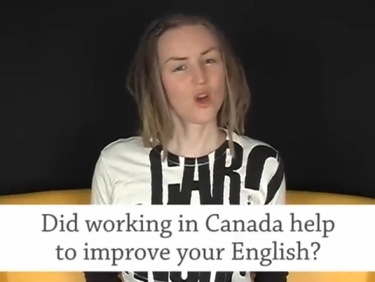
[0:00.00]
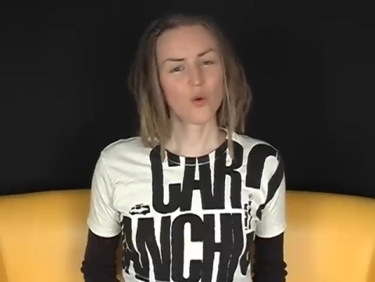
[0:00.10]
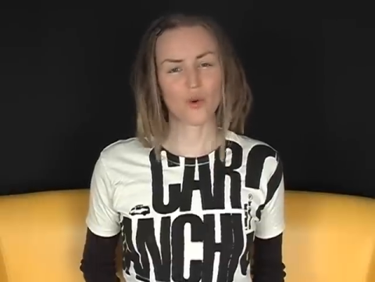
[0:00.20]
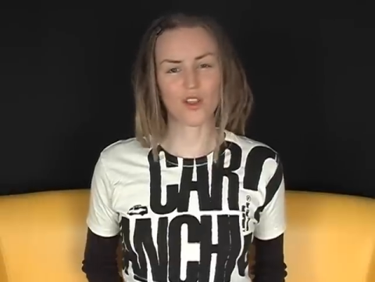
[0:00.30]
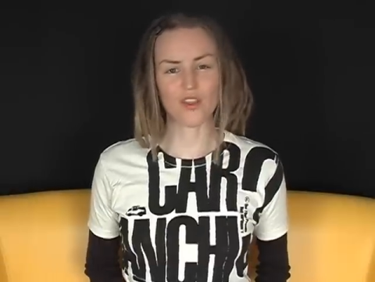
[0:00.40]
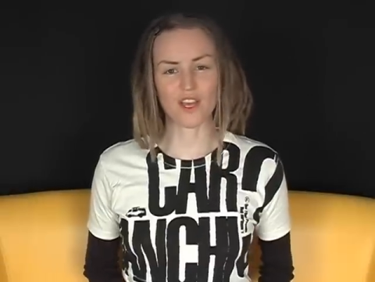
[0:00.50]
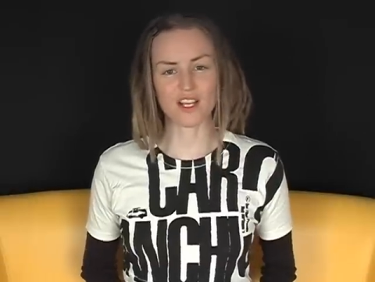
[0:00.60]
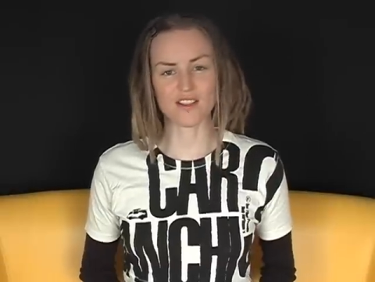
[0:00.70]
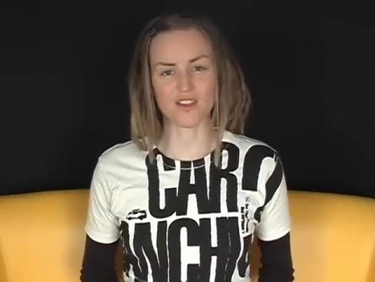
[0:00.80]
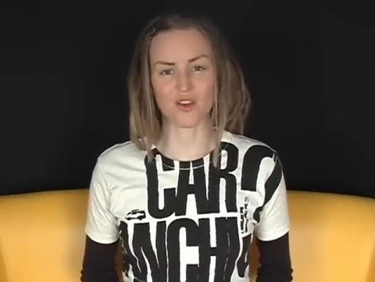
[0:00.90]
What do you think
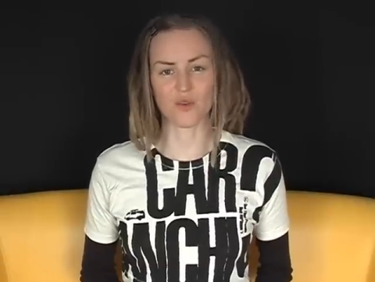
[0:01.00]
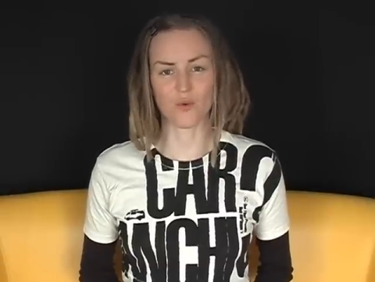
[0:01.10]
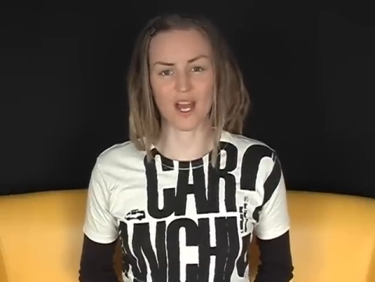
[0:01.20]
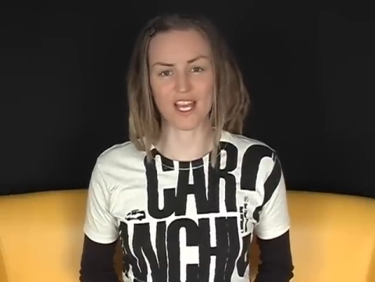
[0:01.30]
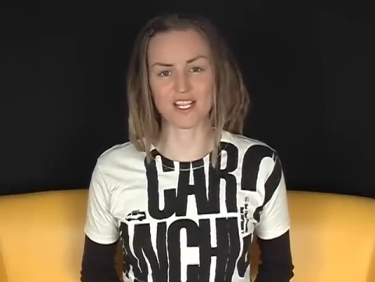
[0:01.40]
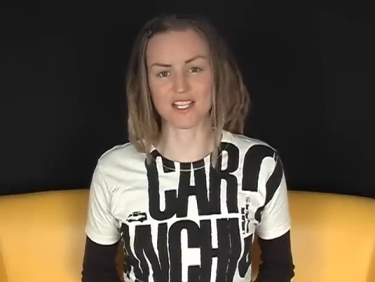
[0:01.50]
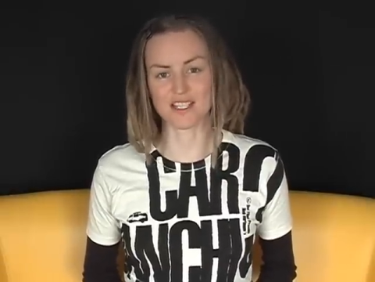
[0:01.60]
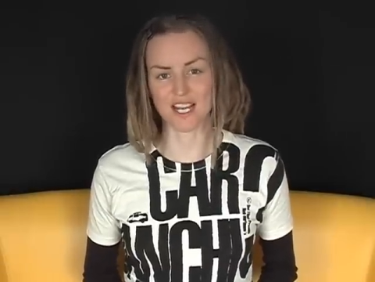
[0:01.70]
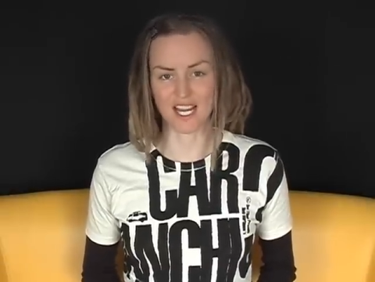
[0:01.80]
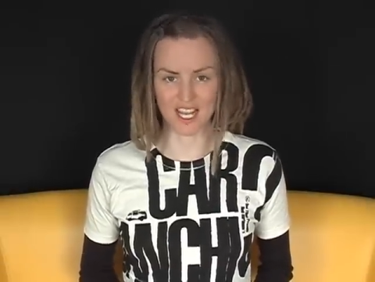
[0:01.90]
is a good way to
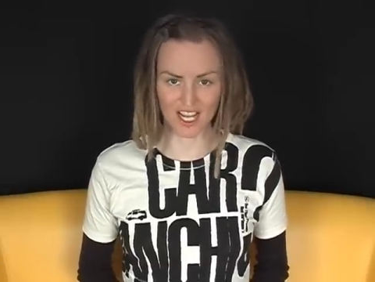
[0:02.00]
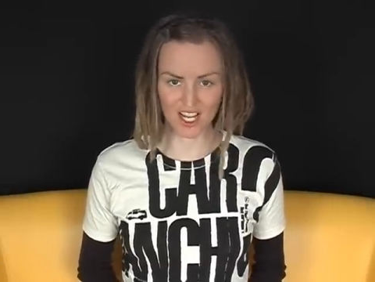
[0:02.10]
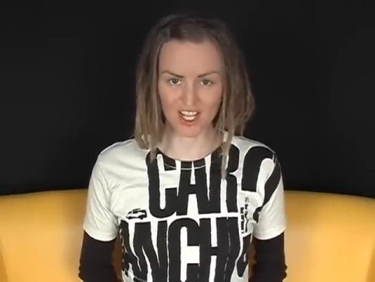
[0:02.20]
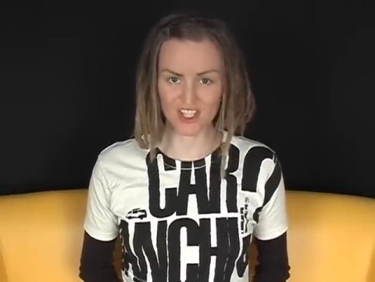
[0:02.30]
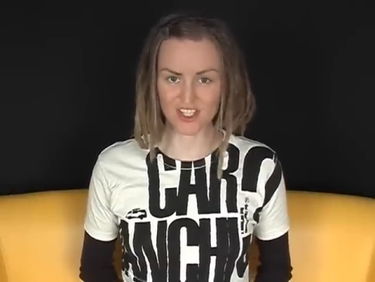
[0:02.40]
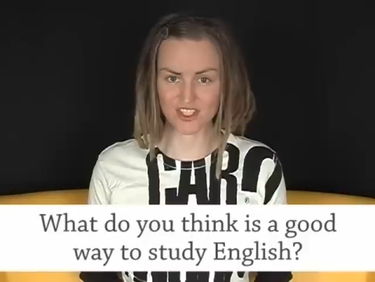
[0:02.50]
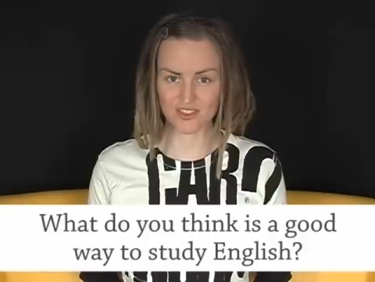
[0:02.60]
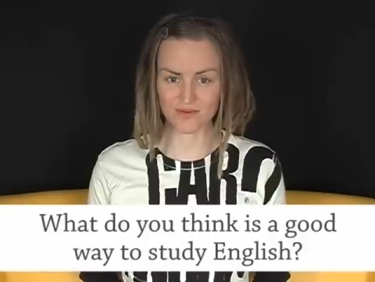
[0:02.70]
study English?